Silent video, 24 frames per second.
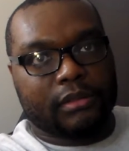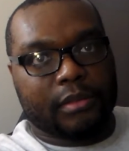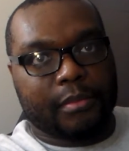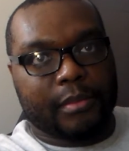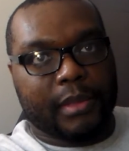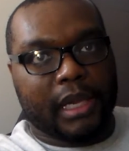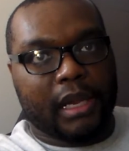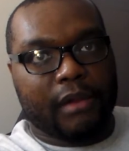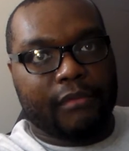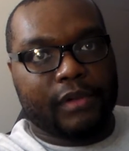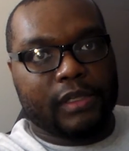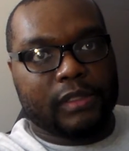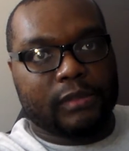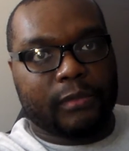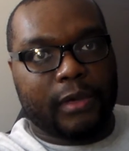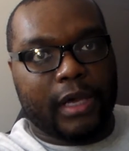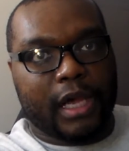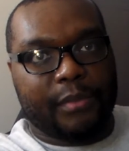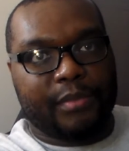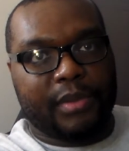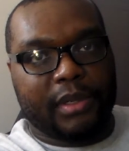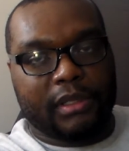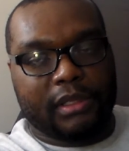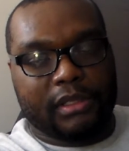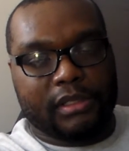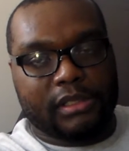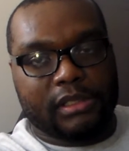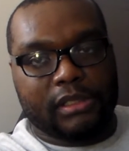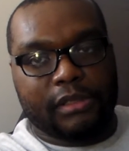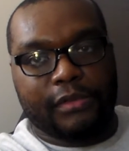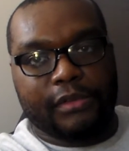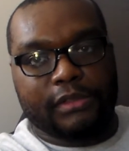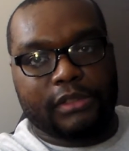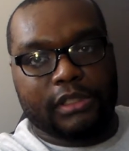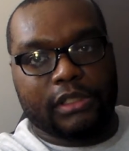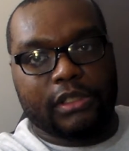main reason why I picked the
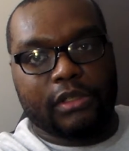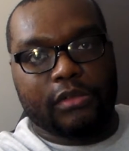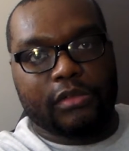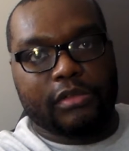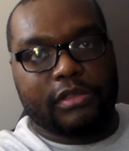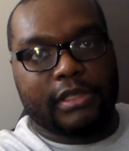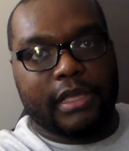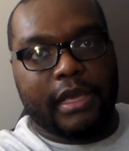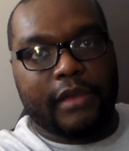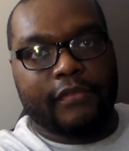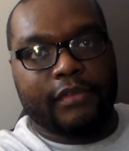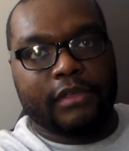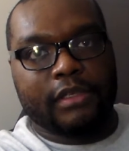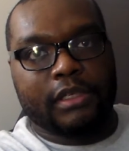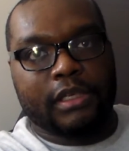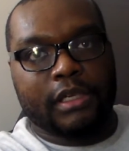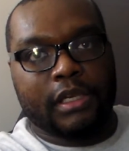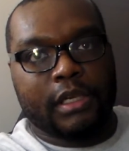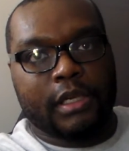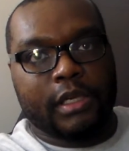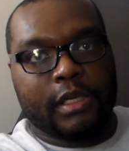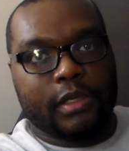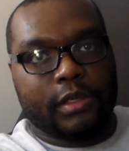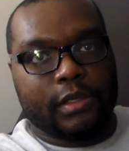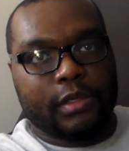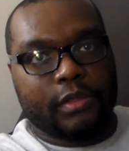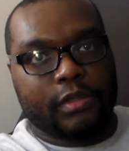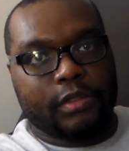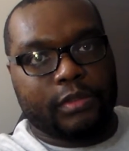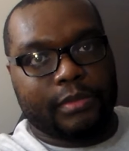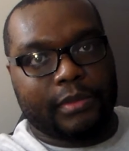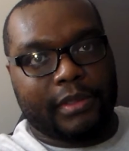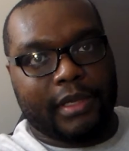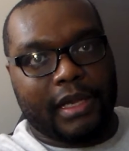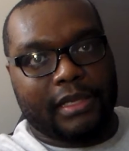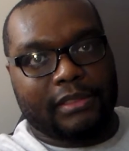series to go 7
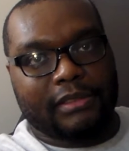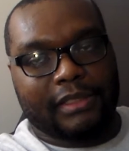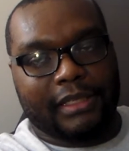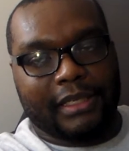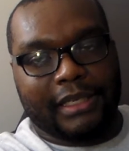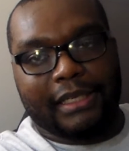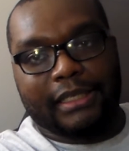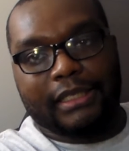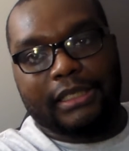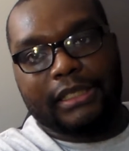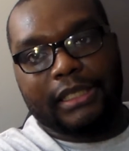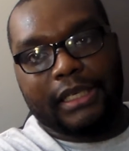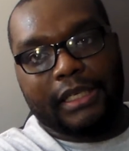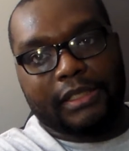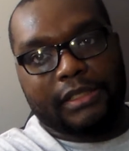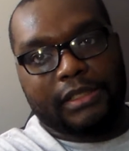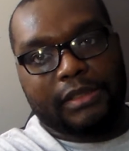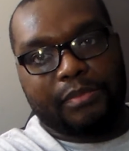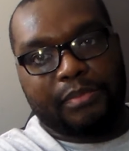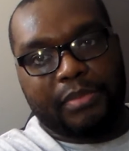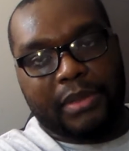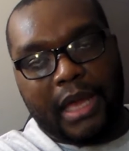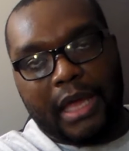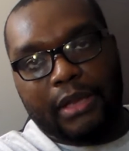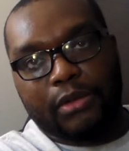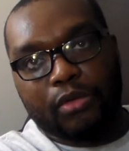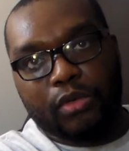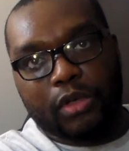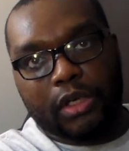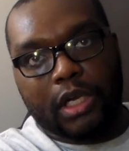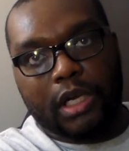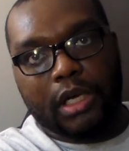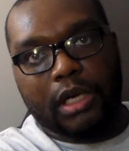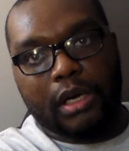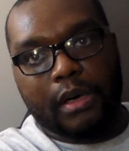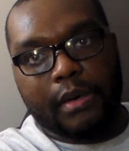was because of the Indians. I knew
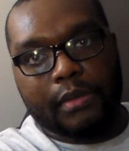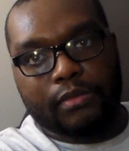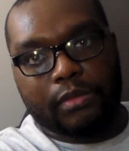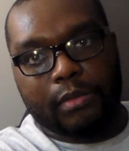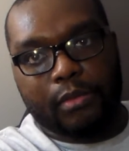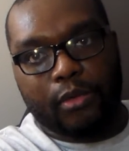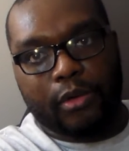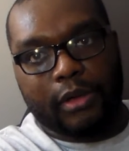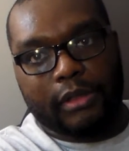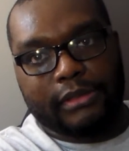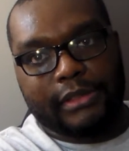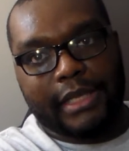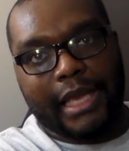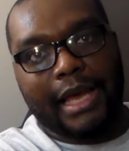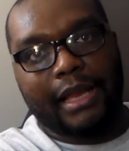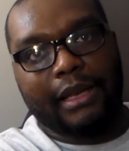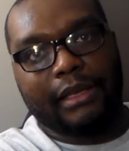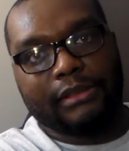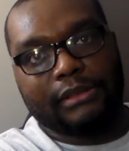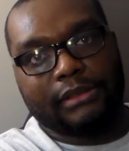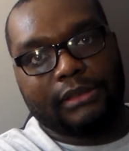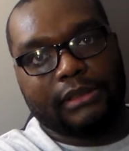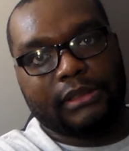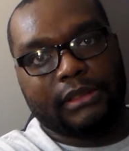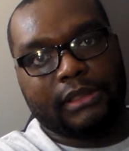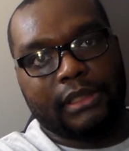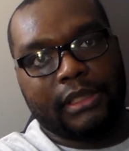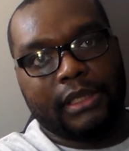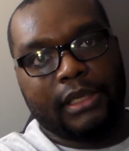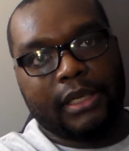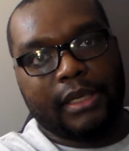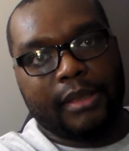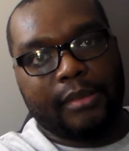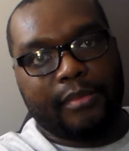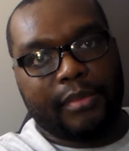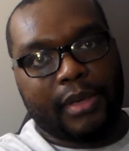the Cubs were more talented,
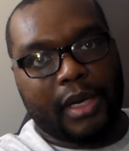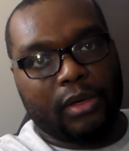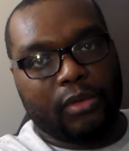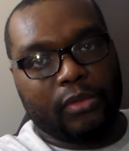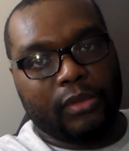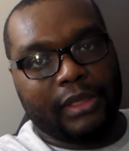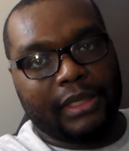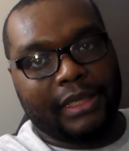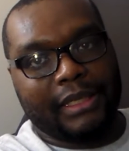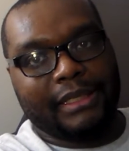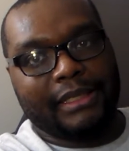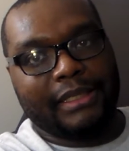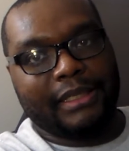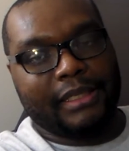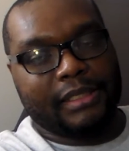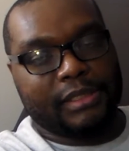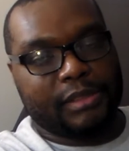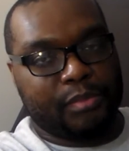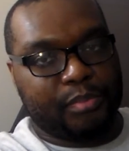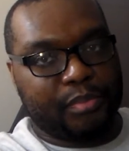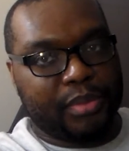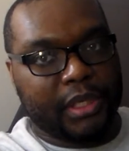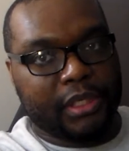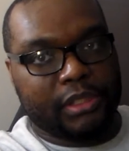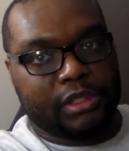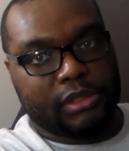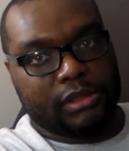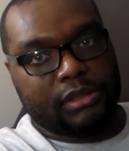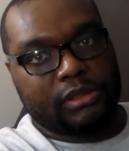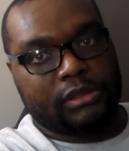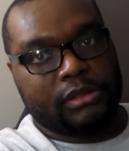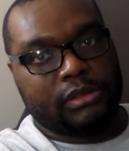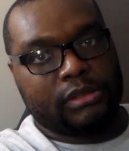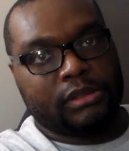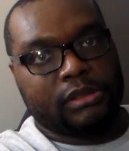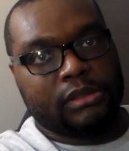but I knew the Indians
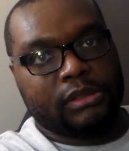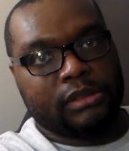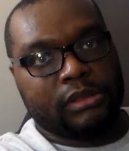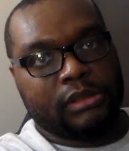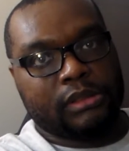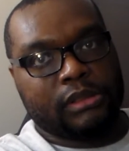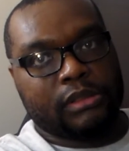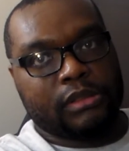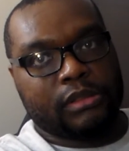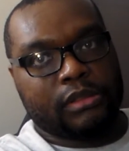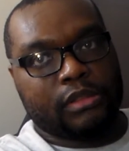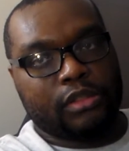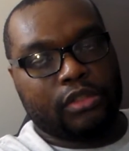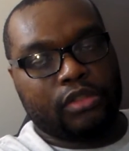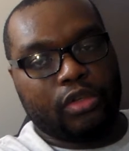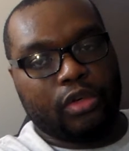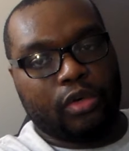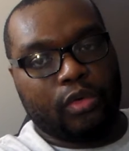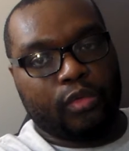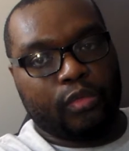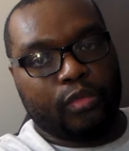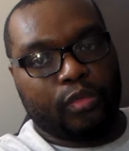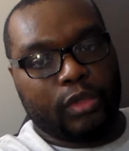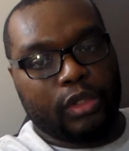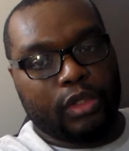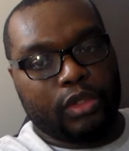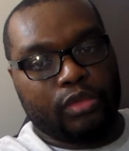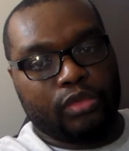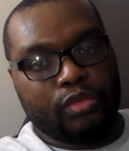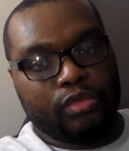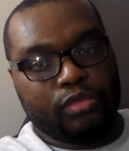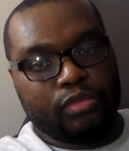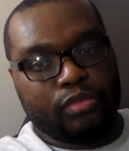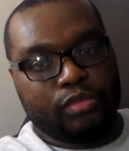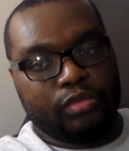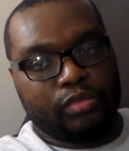pitching. You know, when
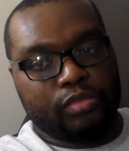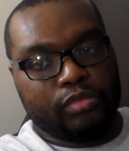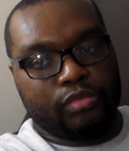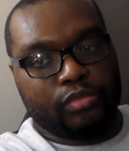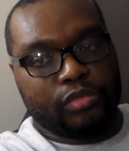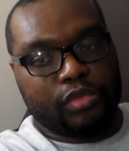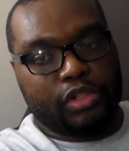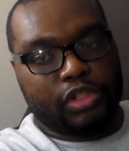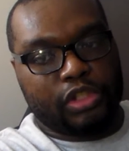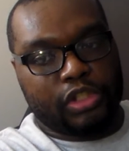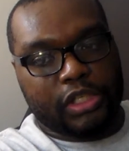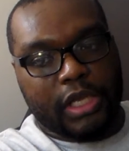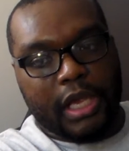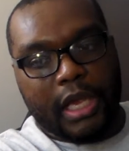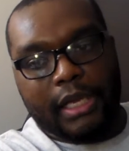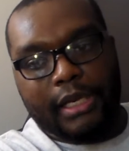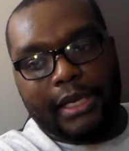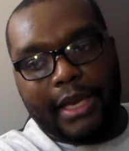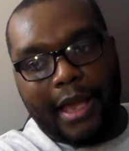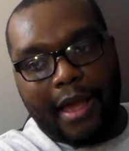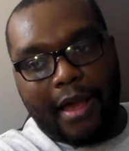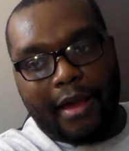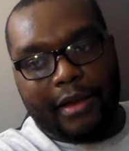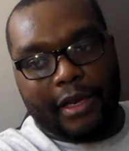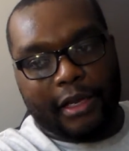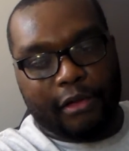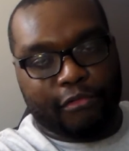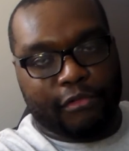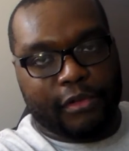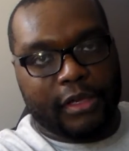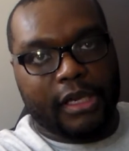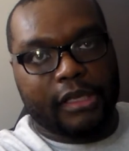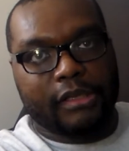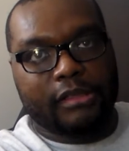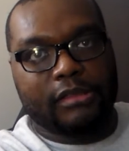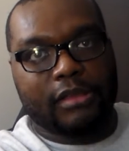you shut down a
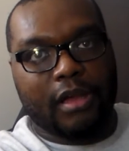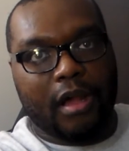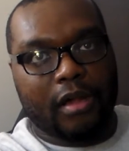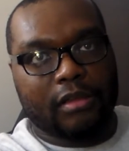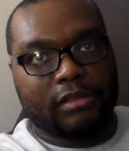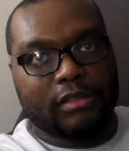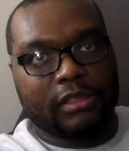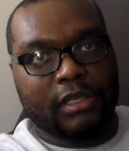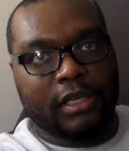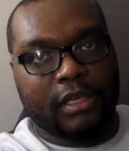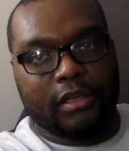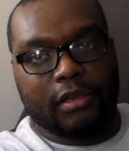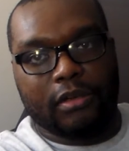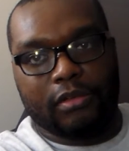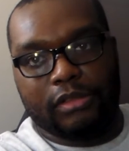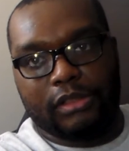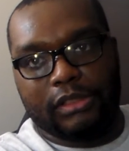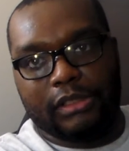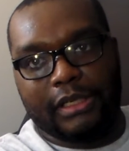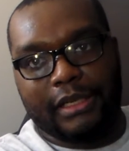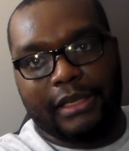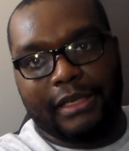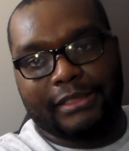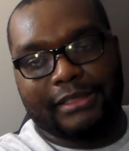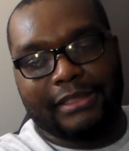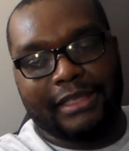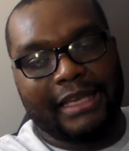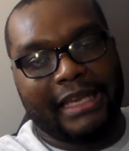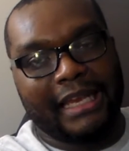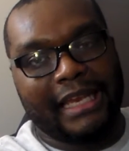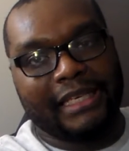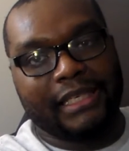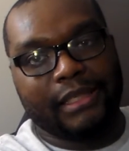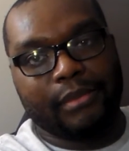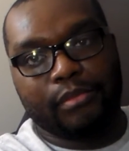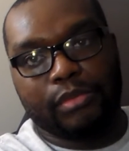Red Sox in the LDS
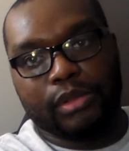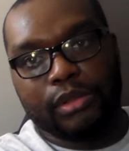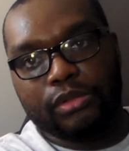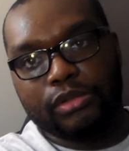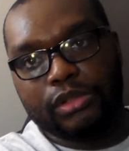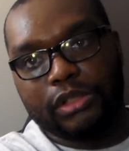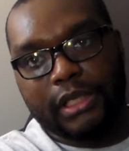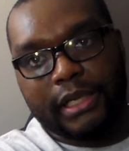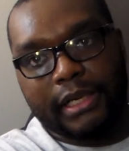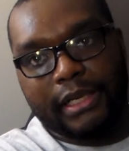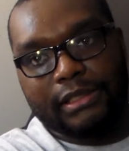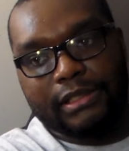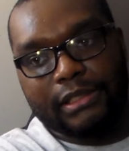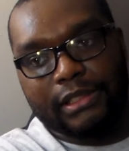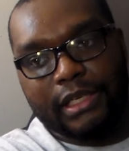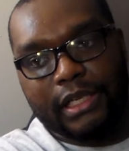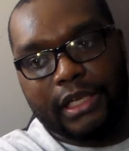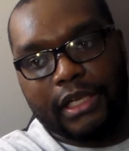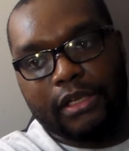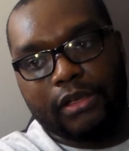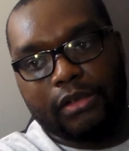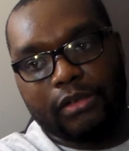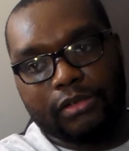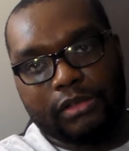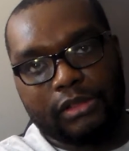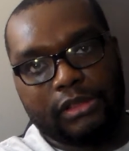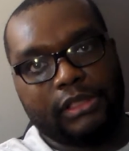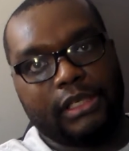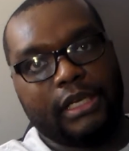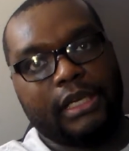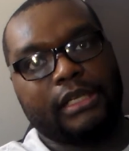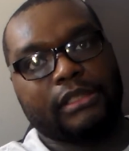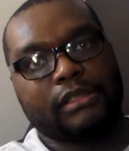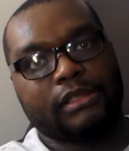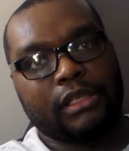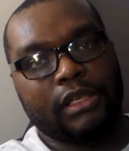and the Blue Jays in the
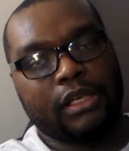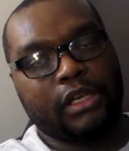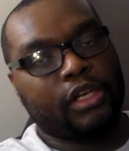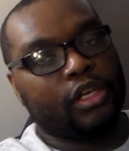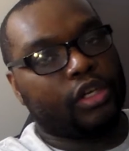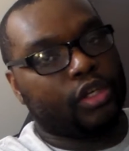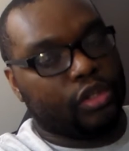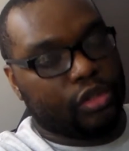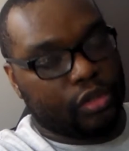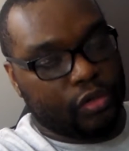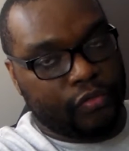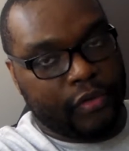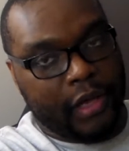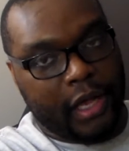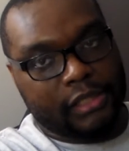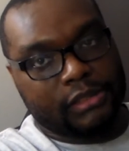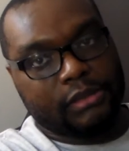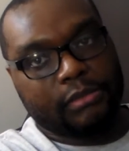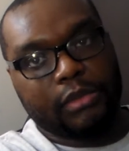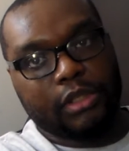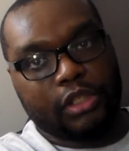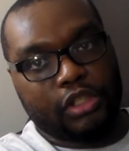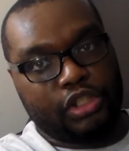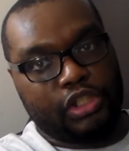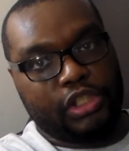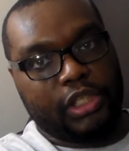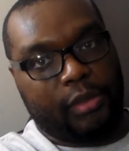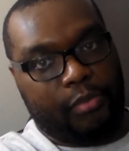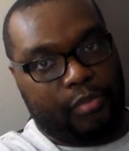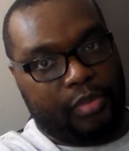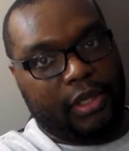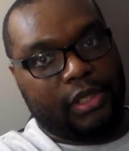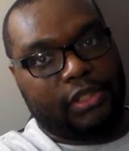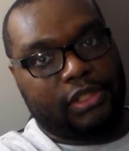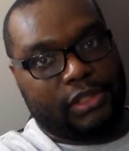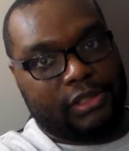LCS, you got some
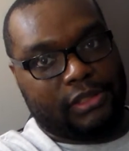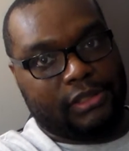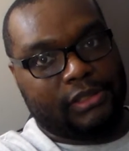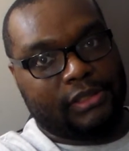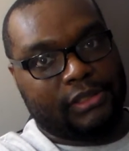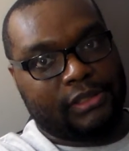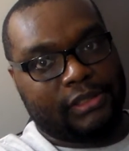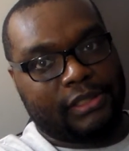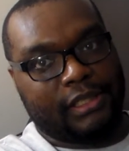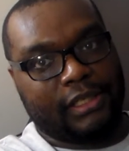legit pitching.